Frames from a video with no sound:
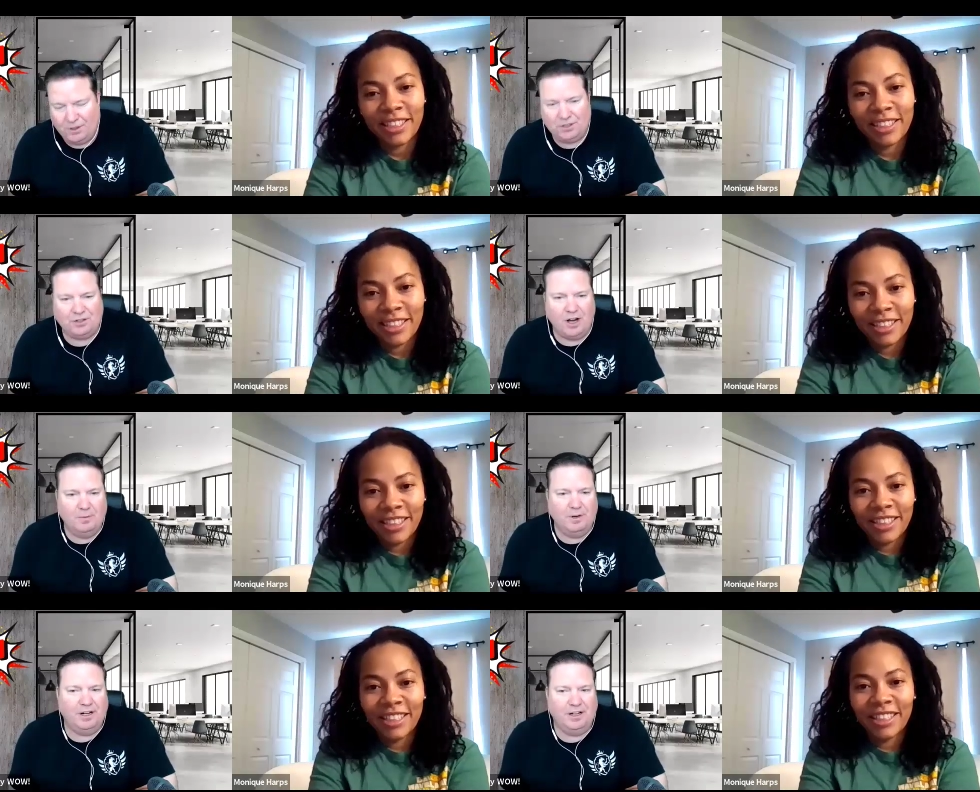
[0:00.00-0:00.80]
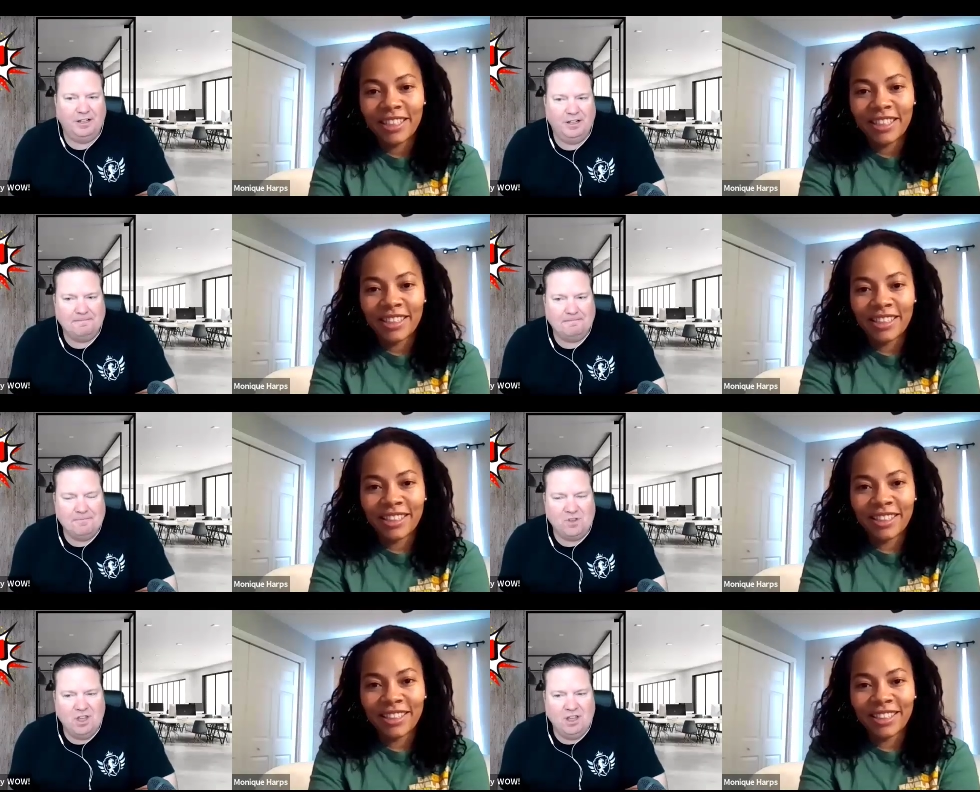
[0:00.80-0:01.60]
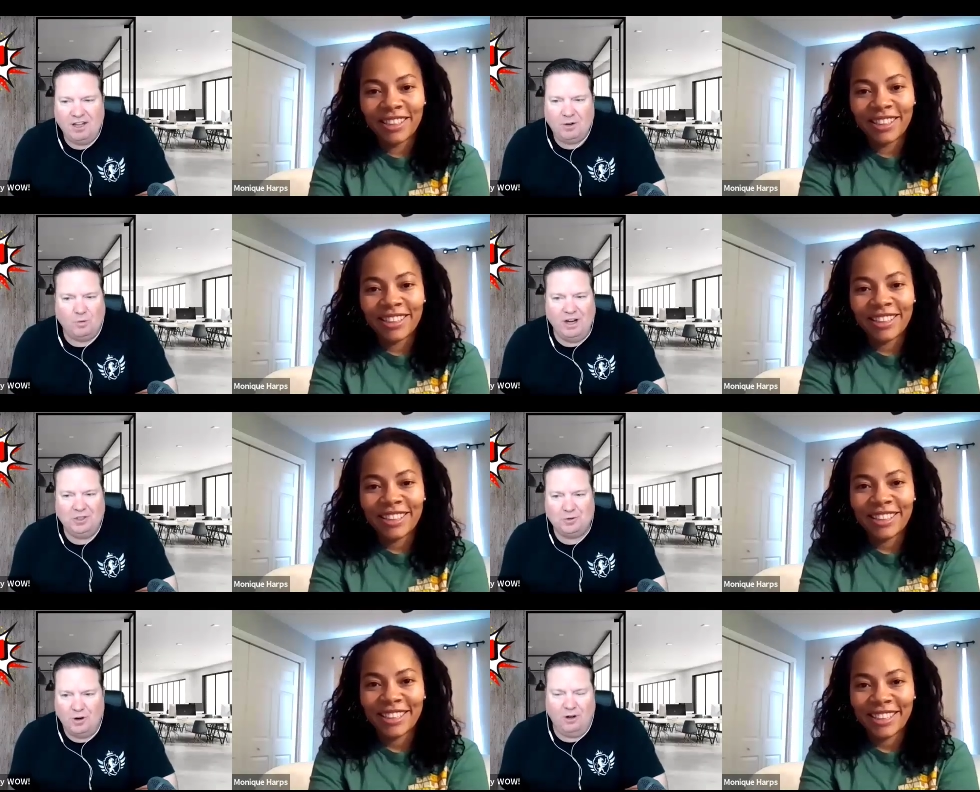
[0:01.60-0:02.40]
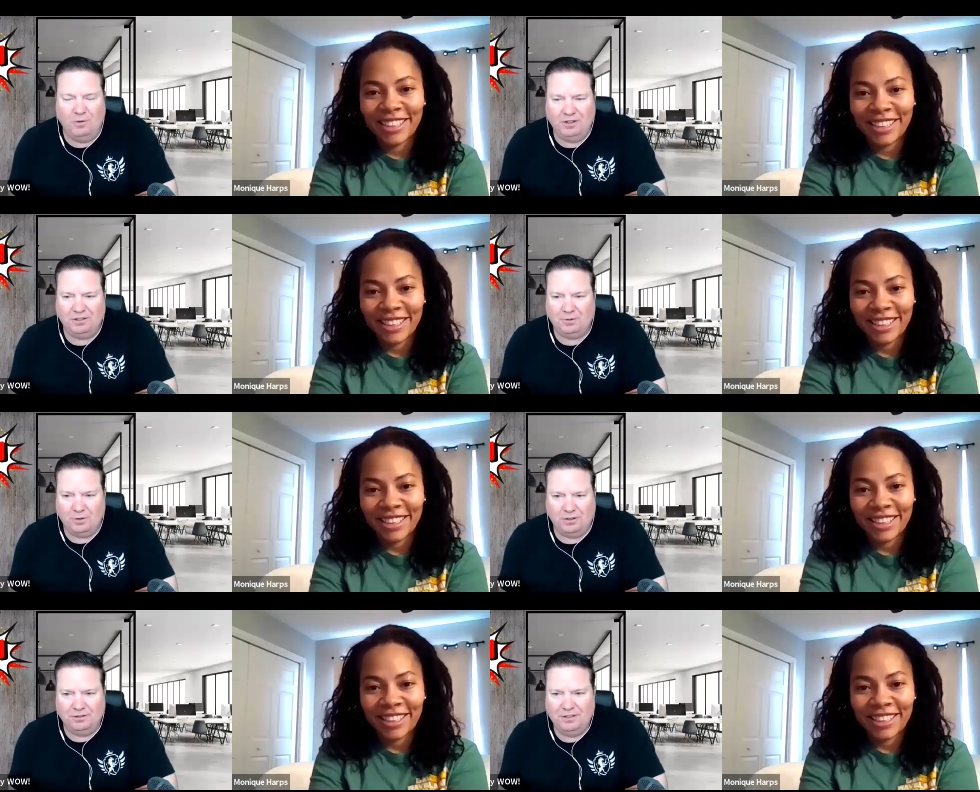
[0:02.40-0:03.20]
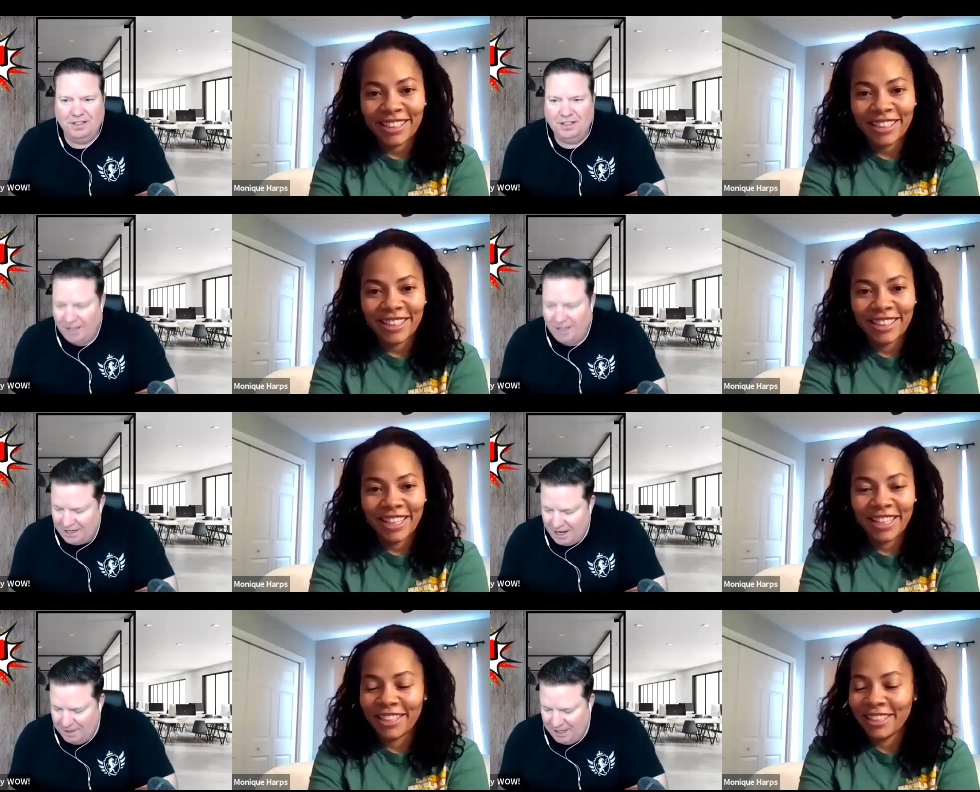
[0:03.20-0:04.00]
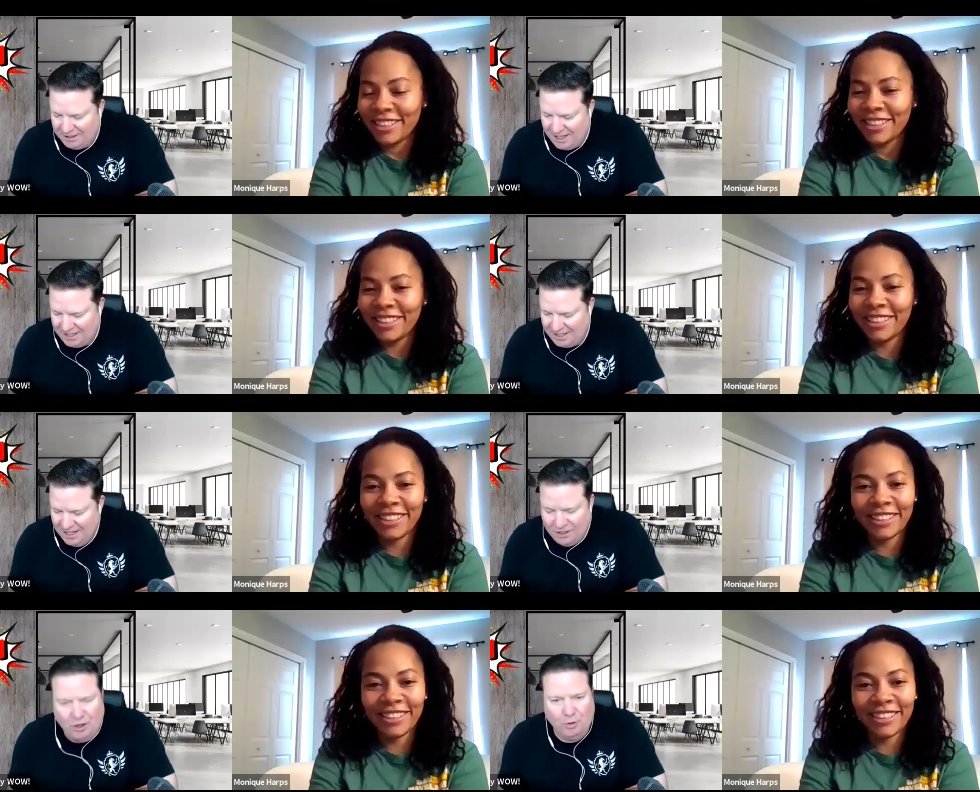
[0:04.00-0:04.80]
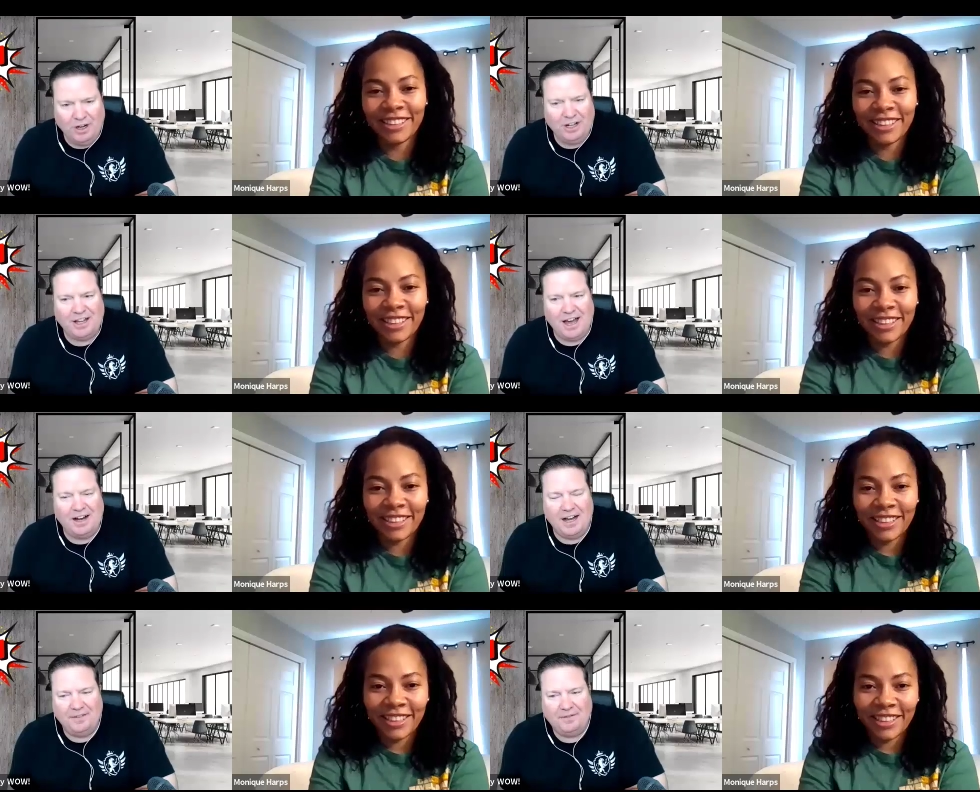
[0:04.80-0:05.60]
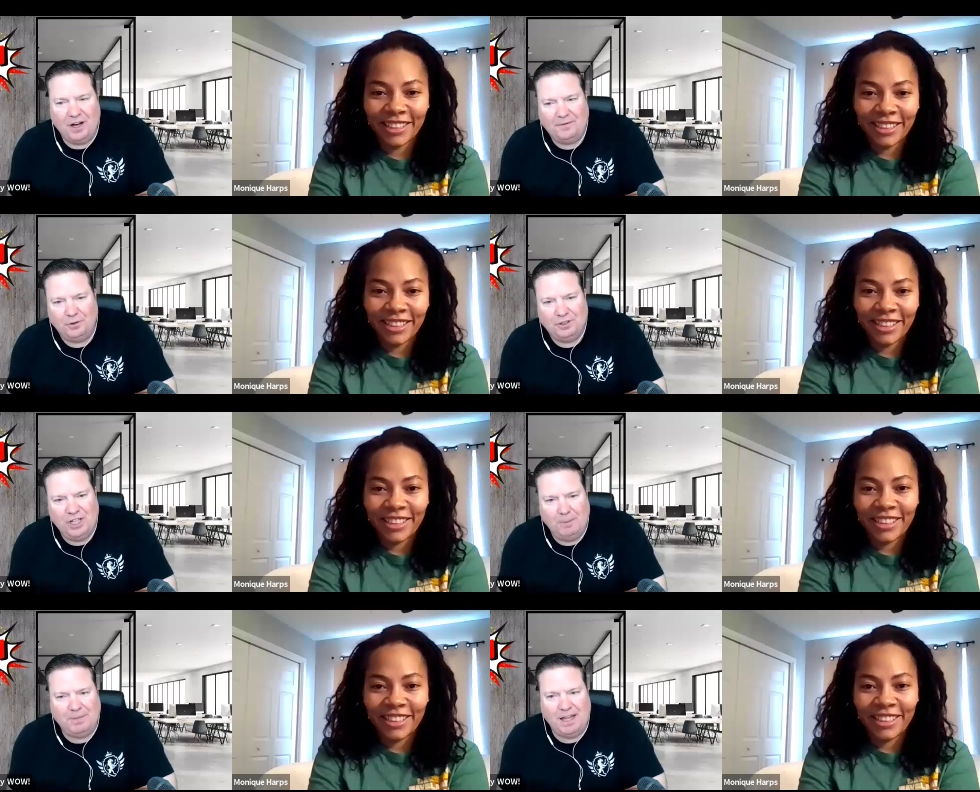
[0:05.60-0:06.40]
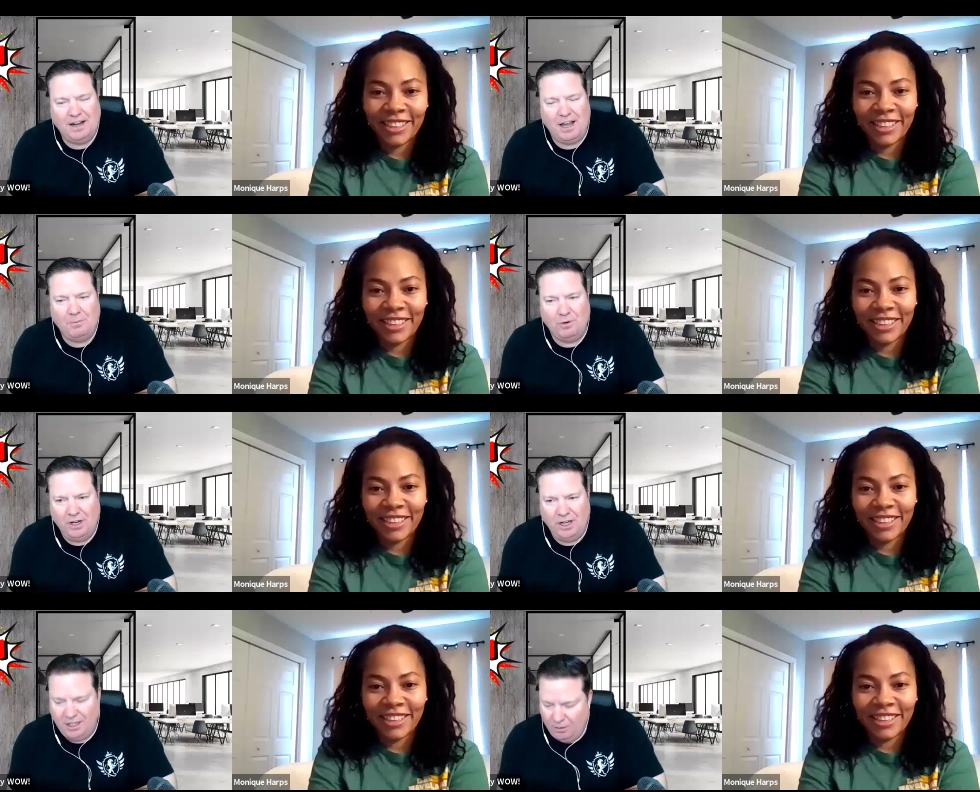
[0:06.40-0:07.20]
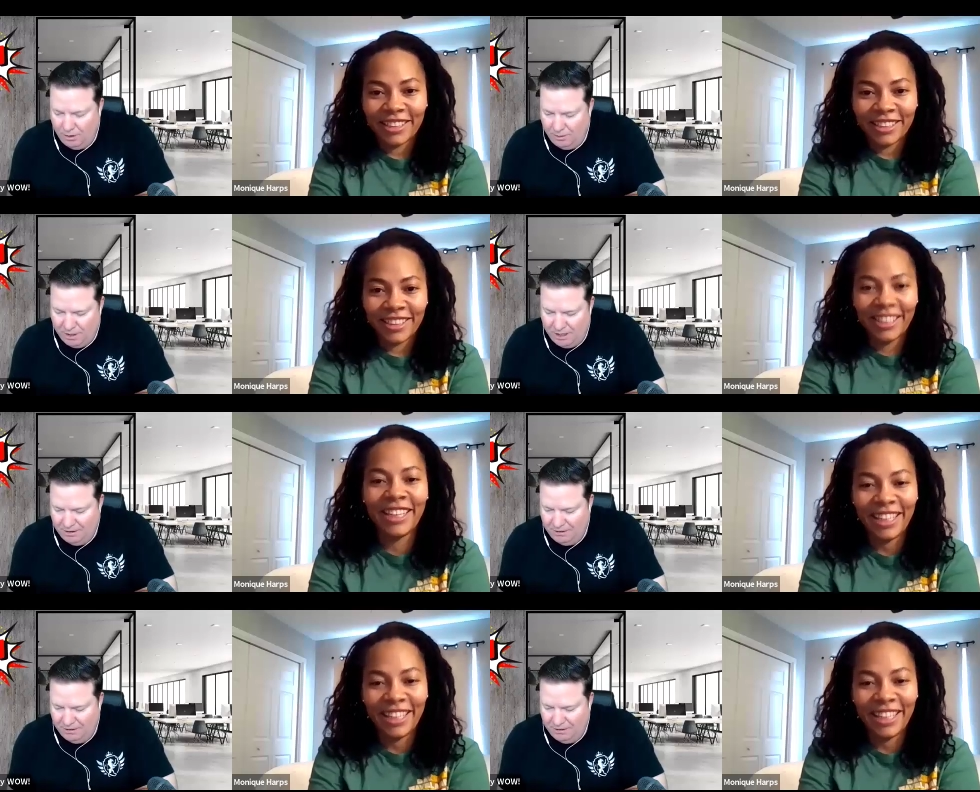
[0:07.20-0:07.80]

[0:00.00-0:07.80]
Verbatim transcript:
Speaker 1: strawberry. Like, what is wrong with this world? Like, I mean, it's like you would have got off awful cheap that night, Monique. It would have been